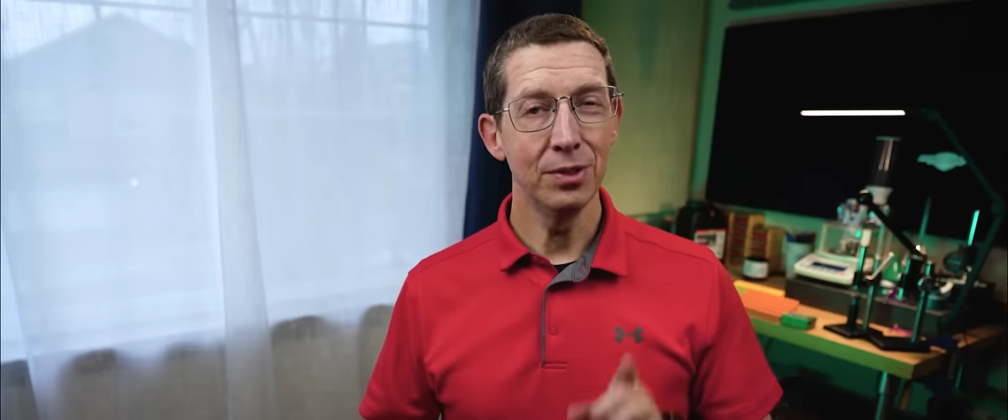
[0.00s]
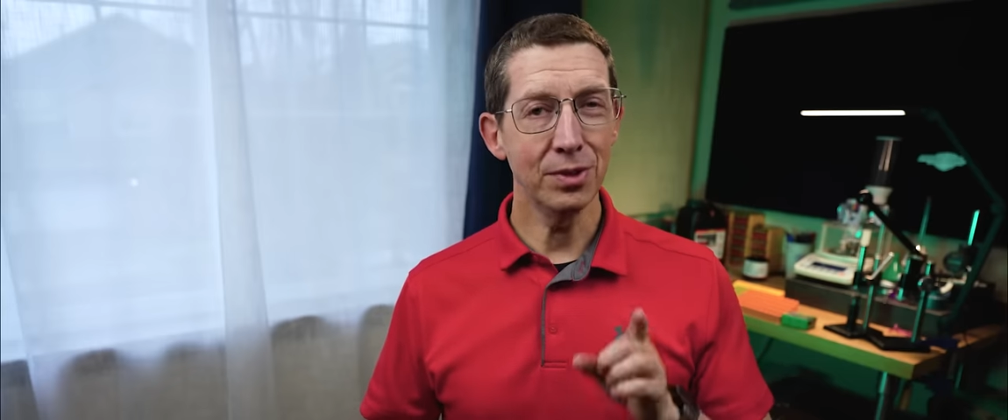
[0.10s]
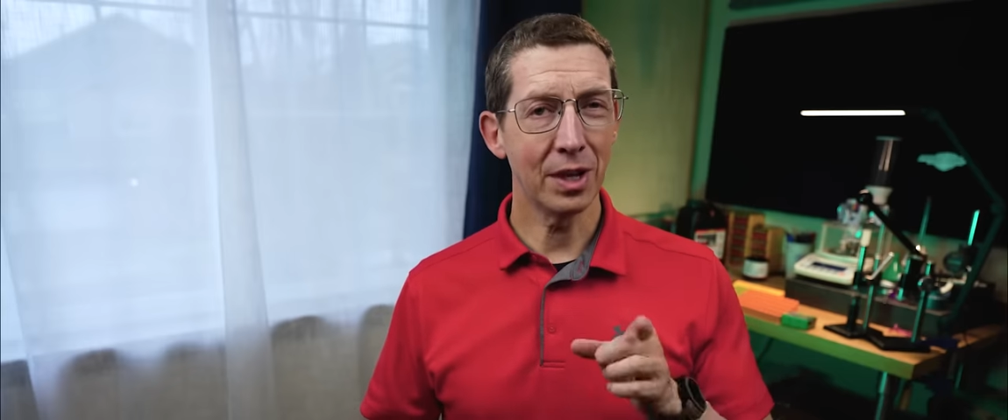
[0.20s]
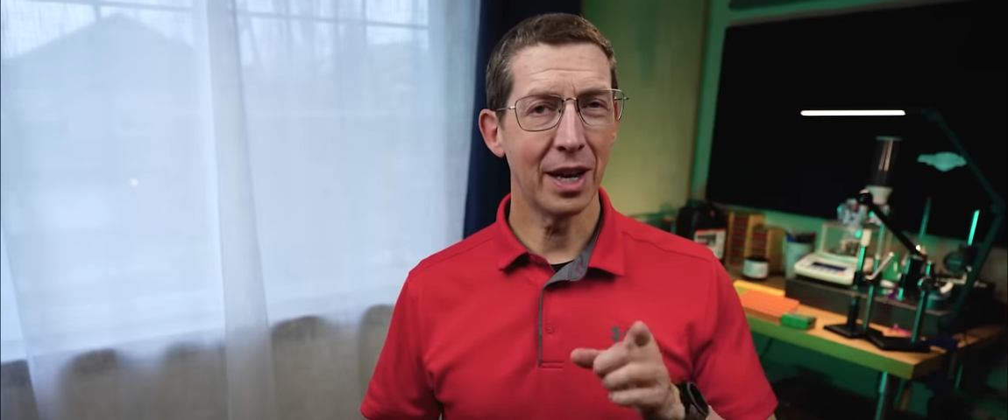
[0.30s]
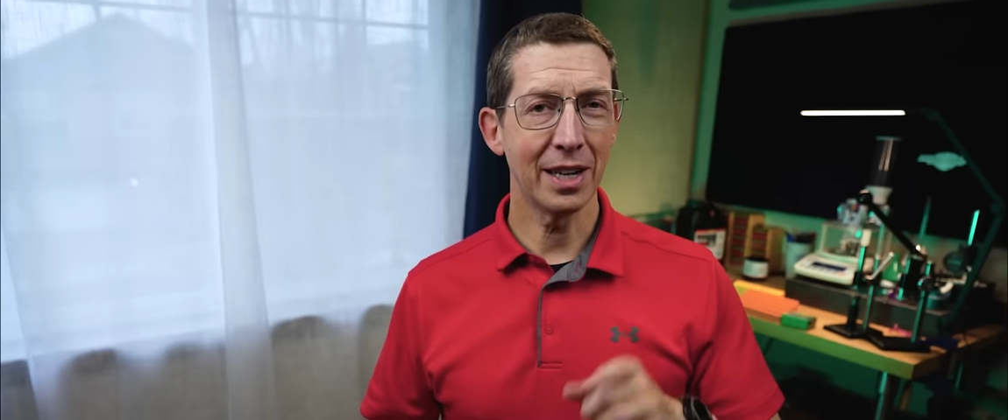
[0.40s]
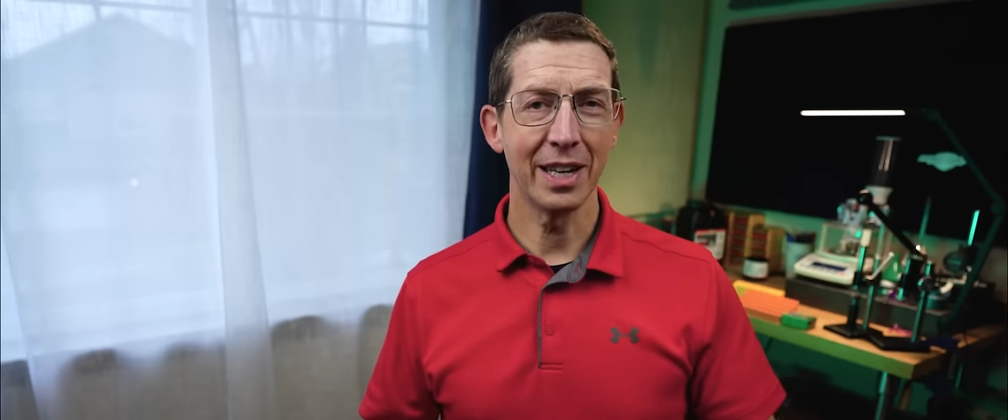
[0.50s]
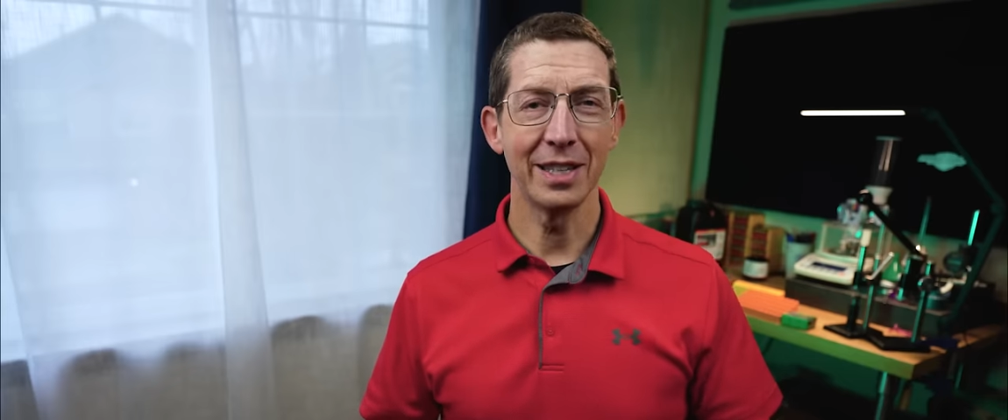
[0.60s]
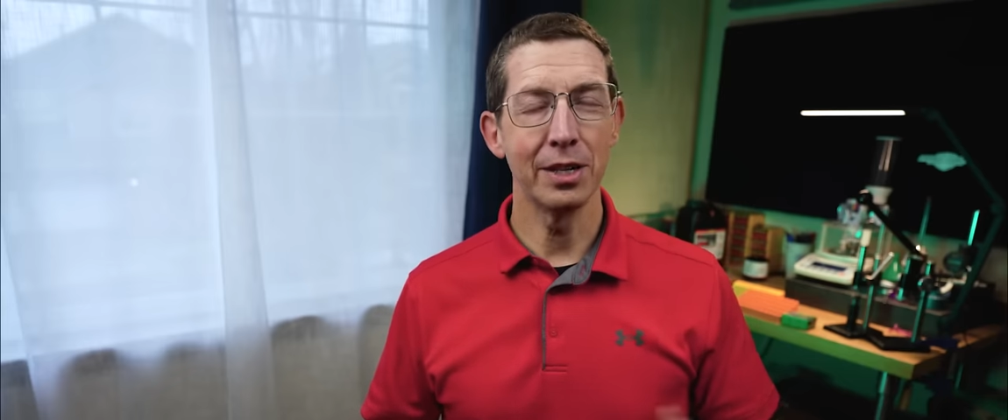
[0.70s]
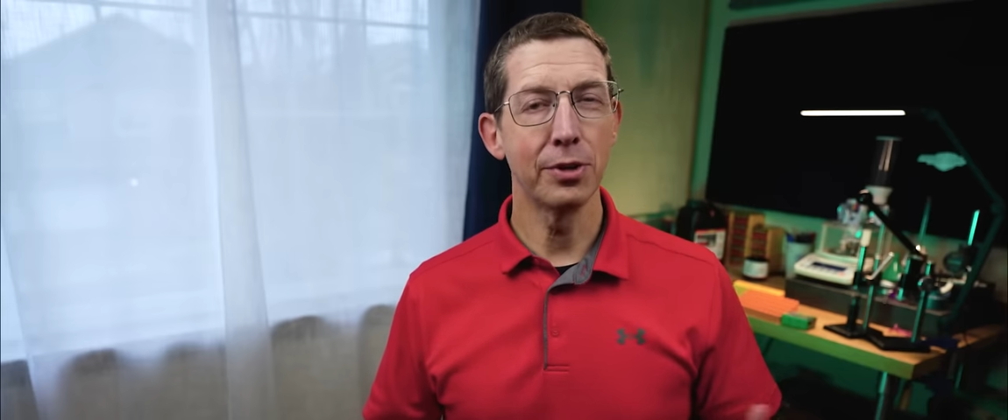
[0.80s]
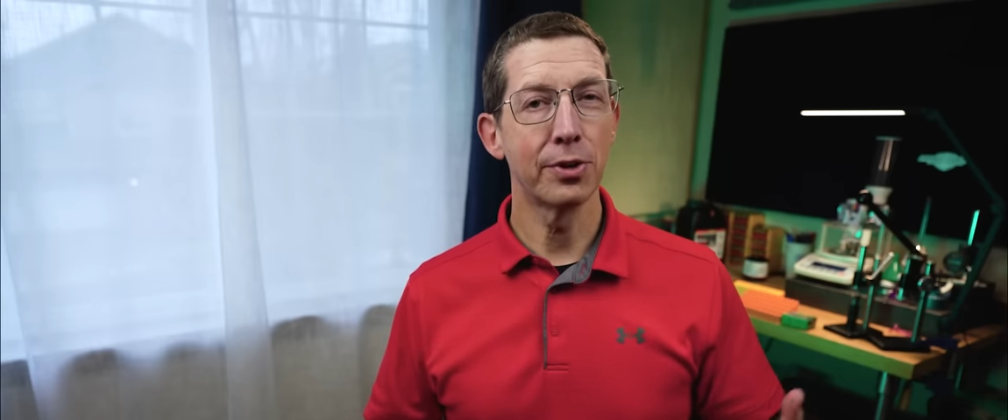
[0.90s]
Use a
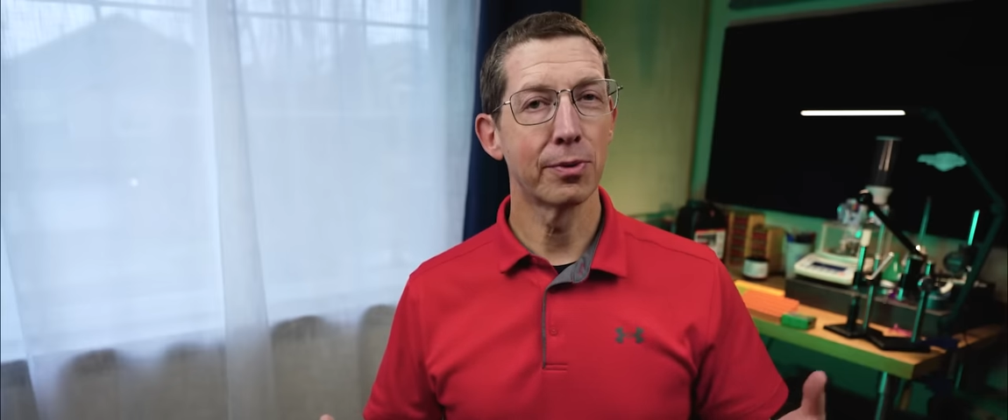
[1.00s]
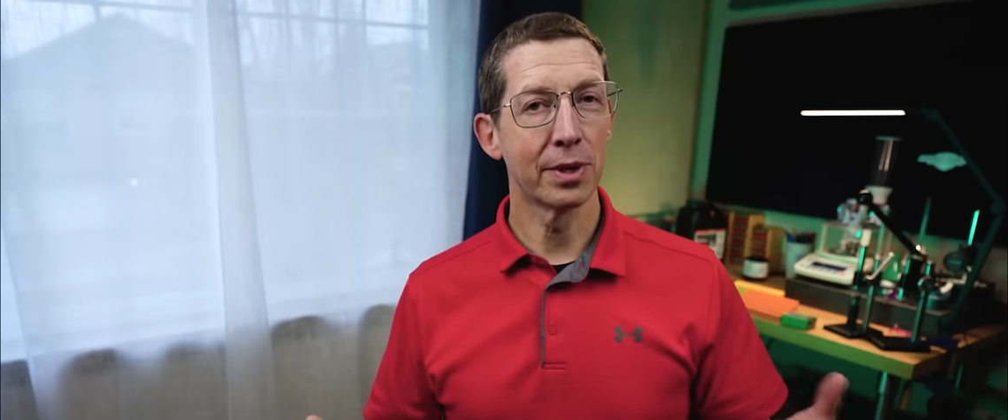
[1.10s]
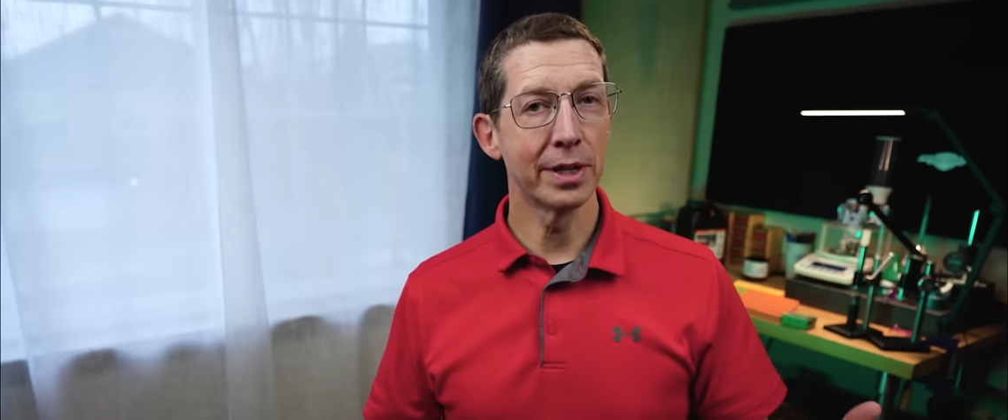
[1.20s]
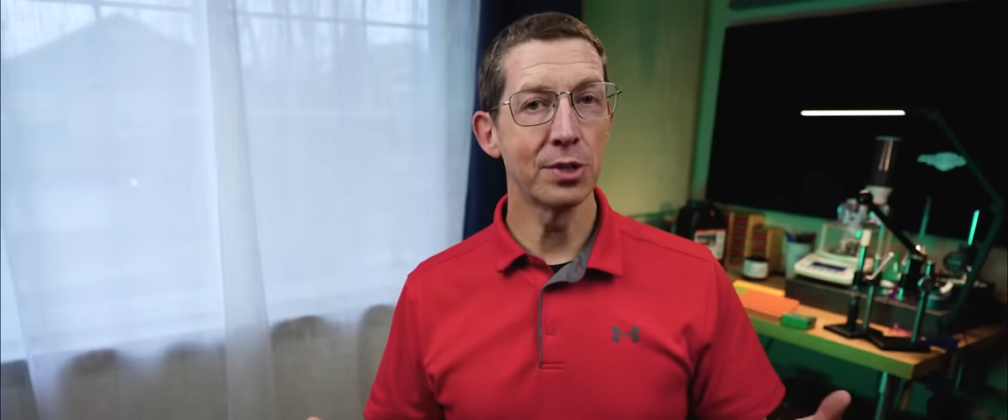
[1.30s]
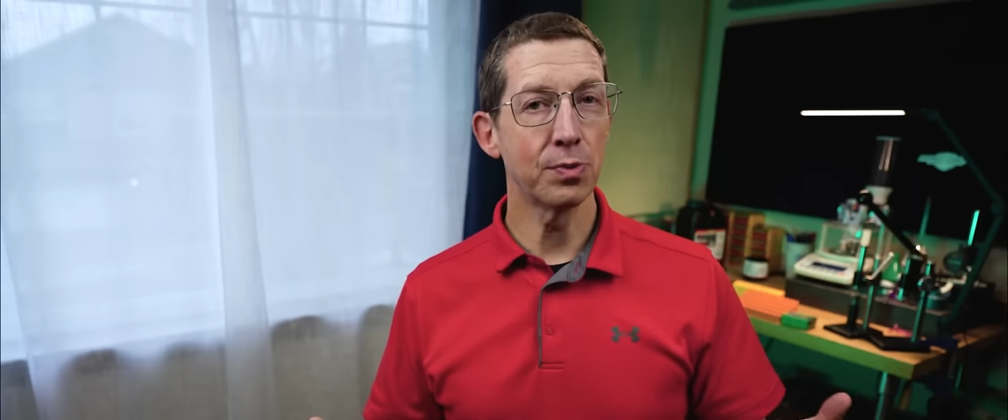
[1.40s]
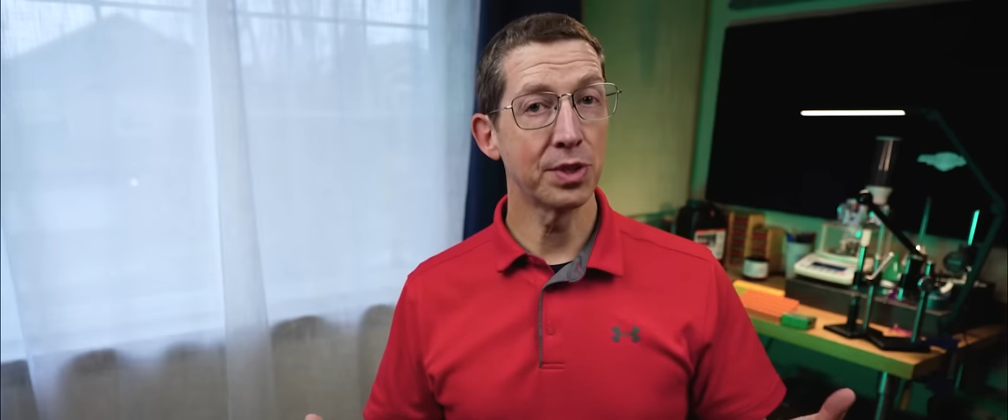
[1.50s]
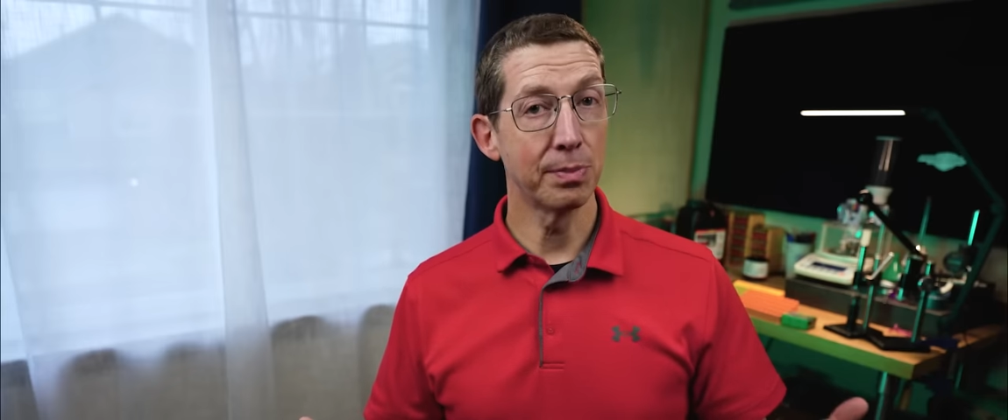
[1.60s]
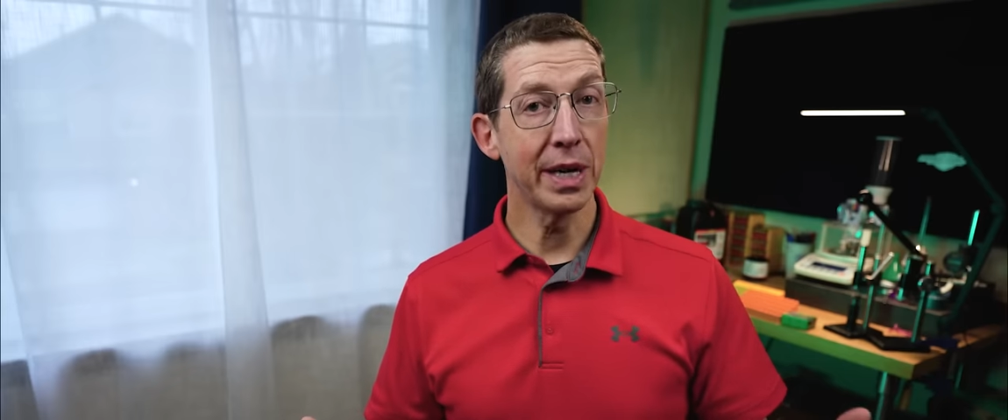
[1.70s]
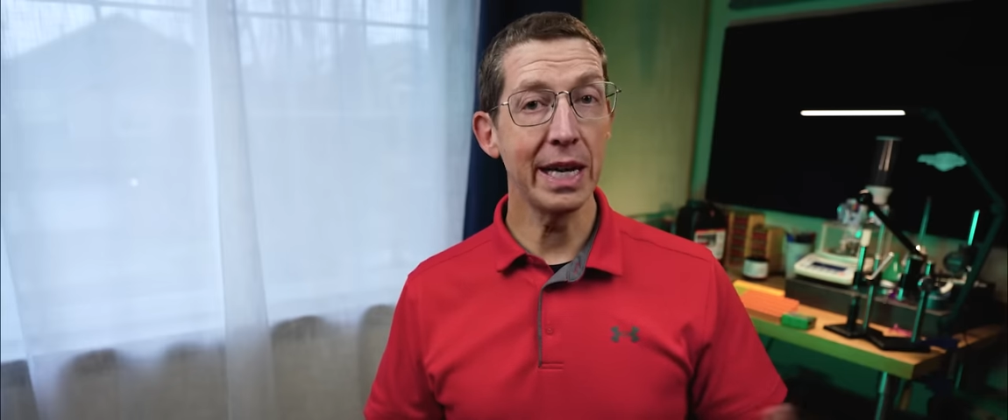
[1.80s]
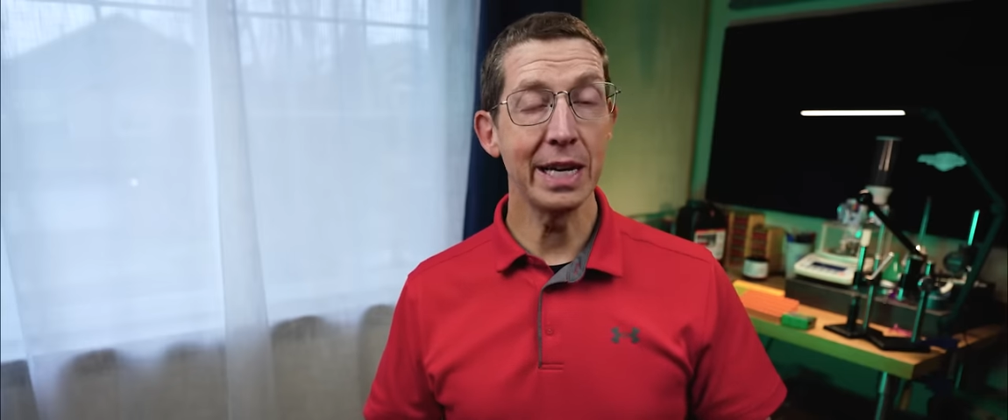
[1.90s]
Loctite that you can release with
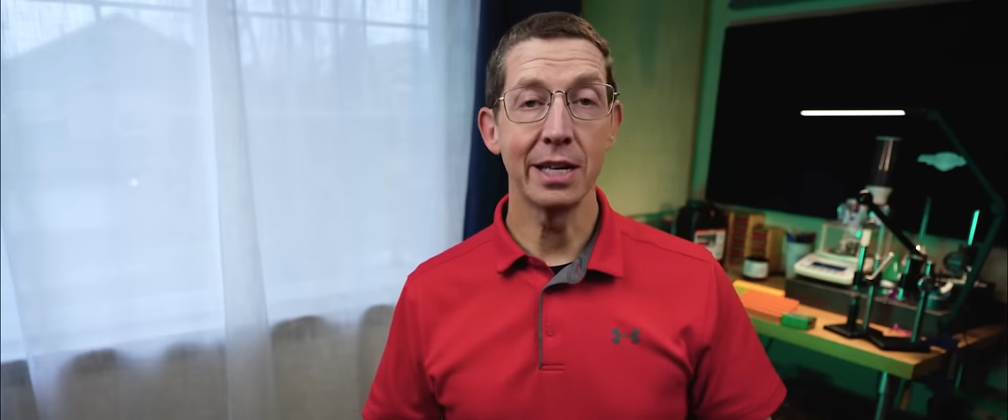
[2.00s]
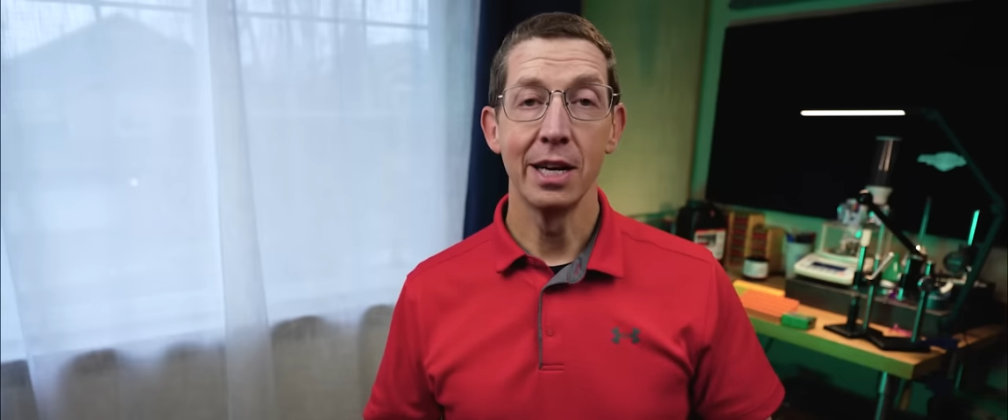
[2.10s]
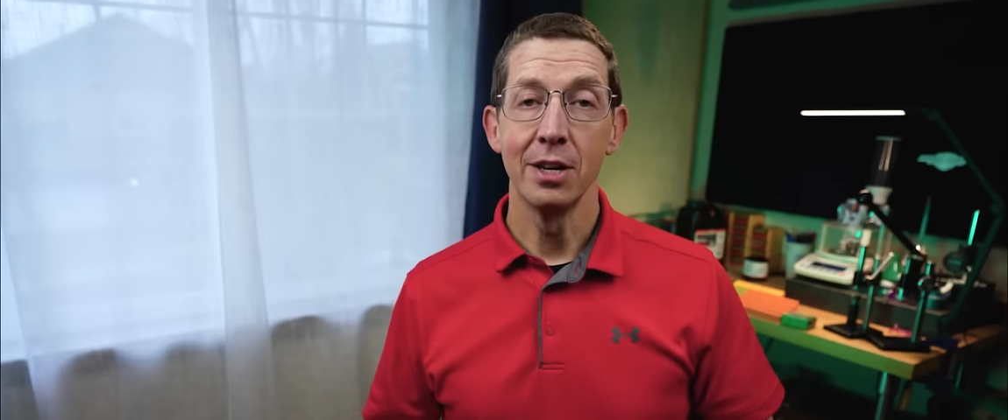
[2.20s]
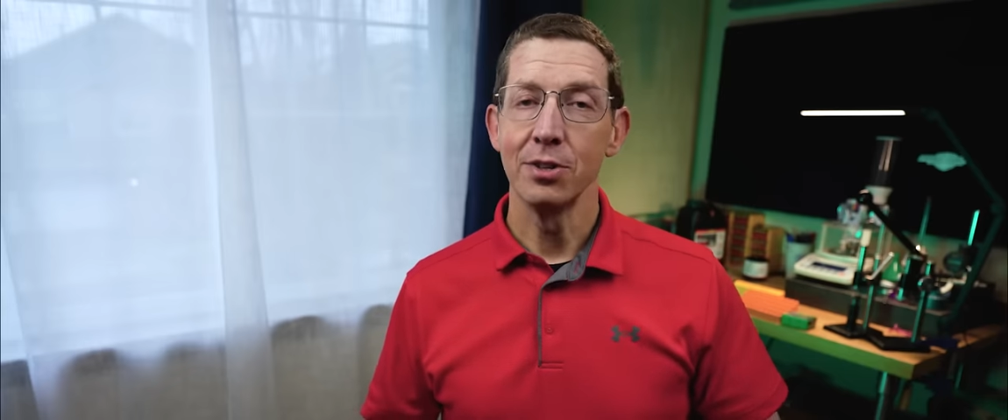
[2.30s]
some heat